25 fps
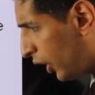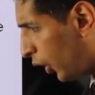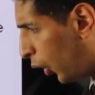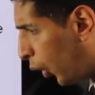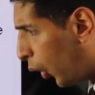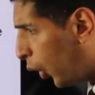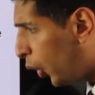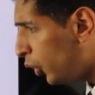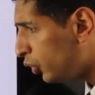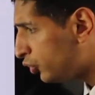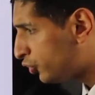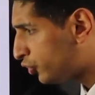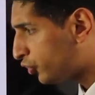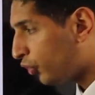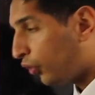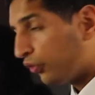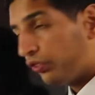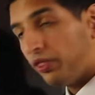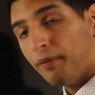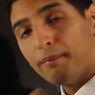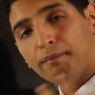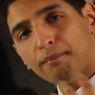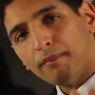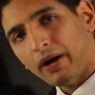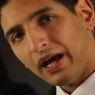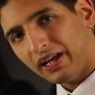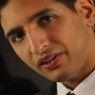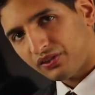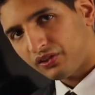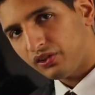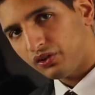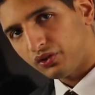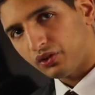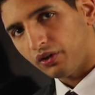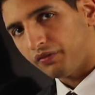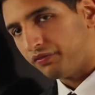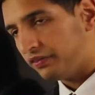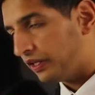Also, the
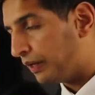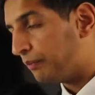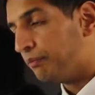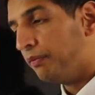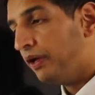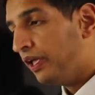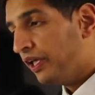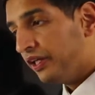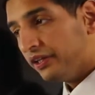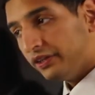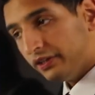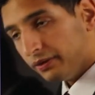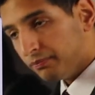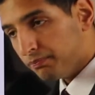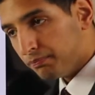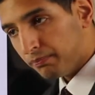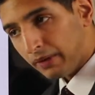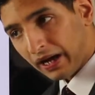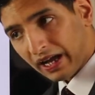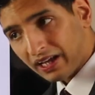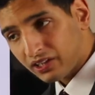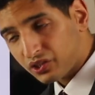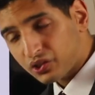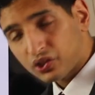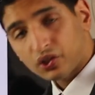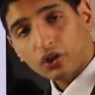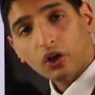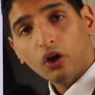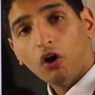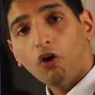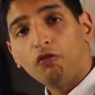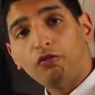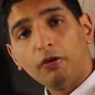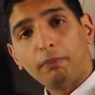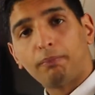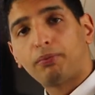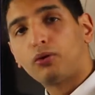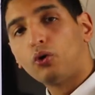masses of them. The mass
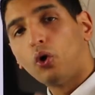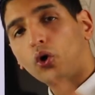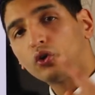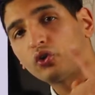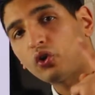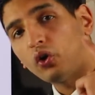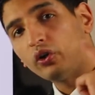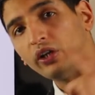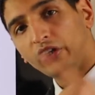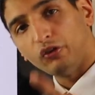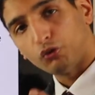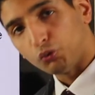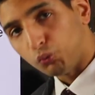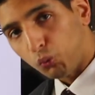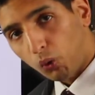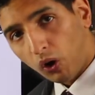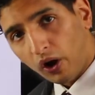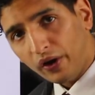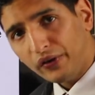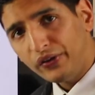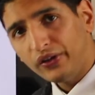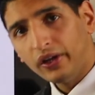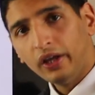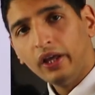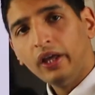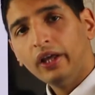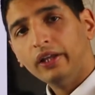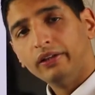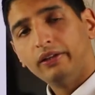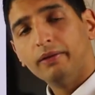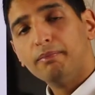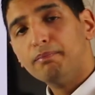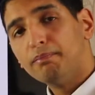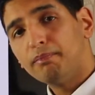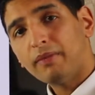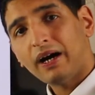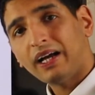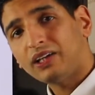of a proton is 1,
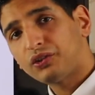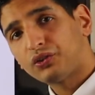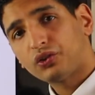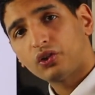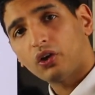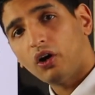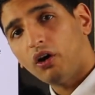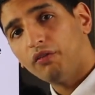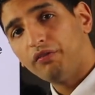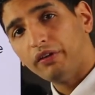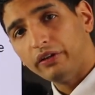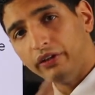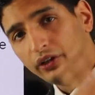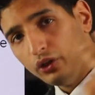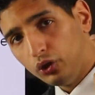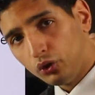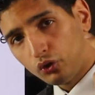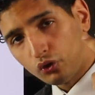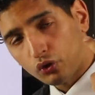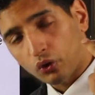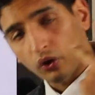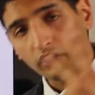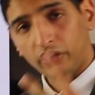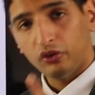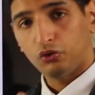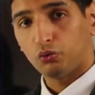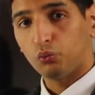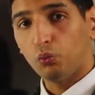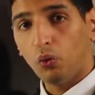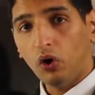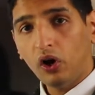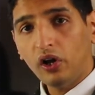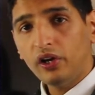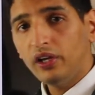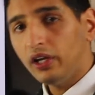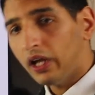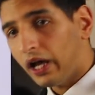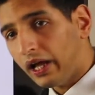the mass of a neutron is
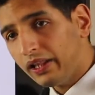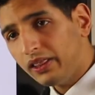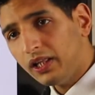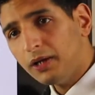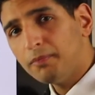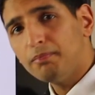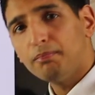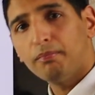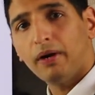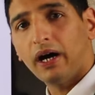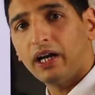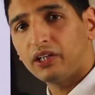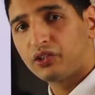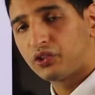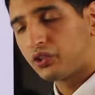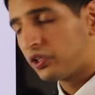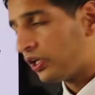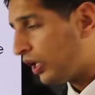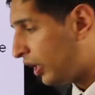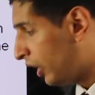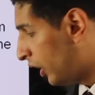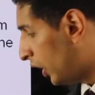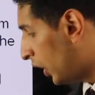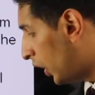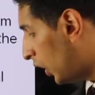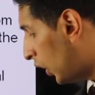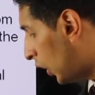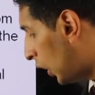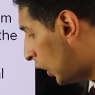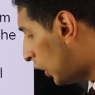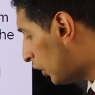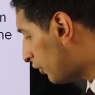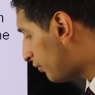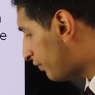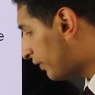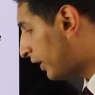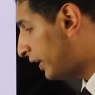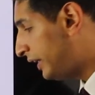1, and the mass
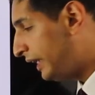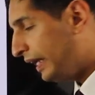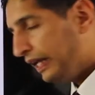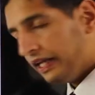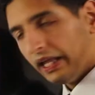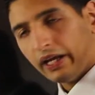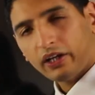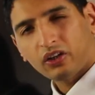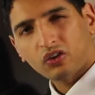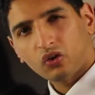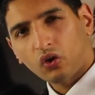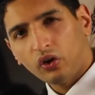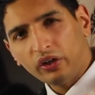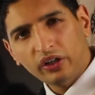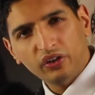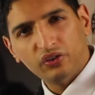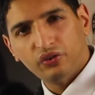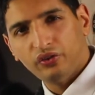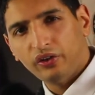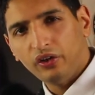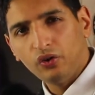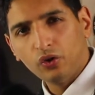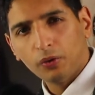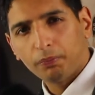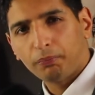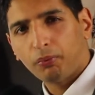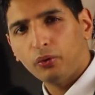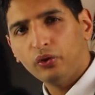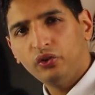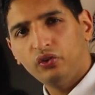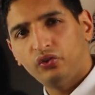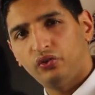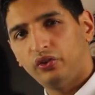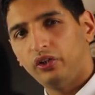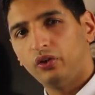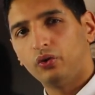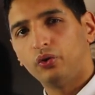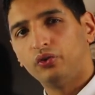of an electron is
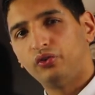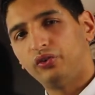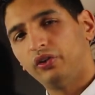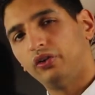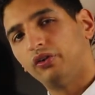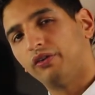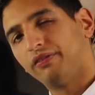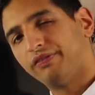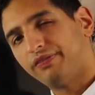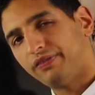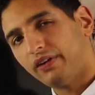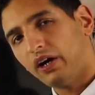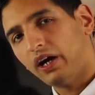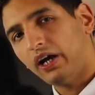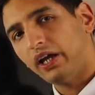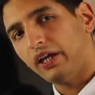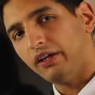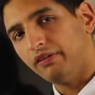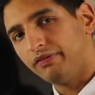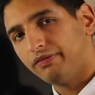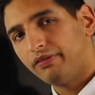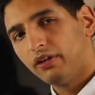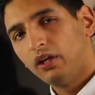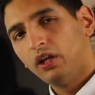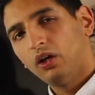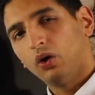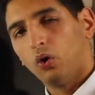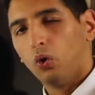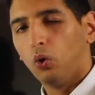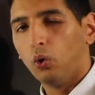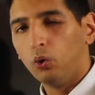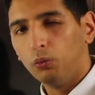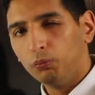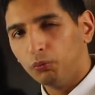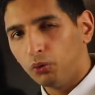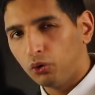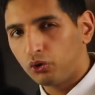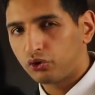0.005,
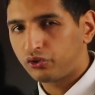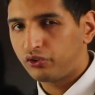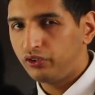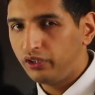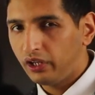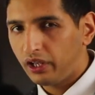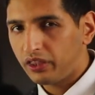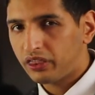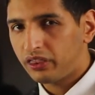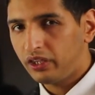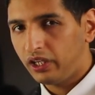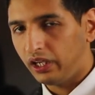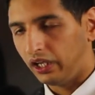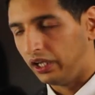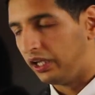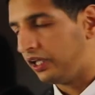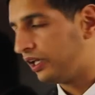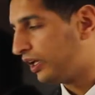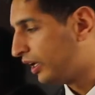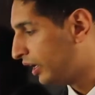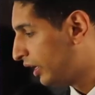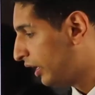almost nothing.